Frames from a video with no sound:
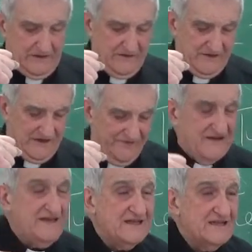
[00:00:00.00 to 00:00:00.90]
in
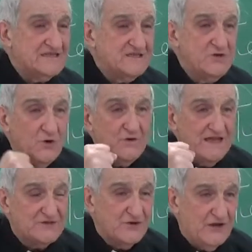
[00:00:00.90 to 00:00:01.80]
fact, there is no
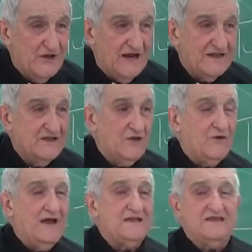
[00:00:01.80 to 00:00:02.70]
natural right. The
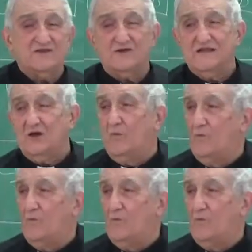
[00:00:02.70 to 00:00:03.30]
right is only a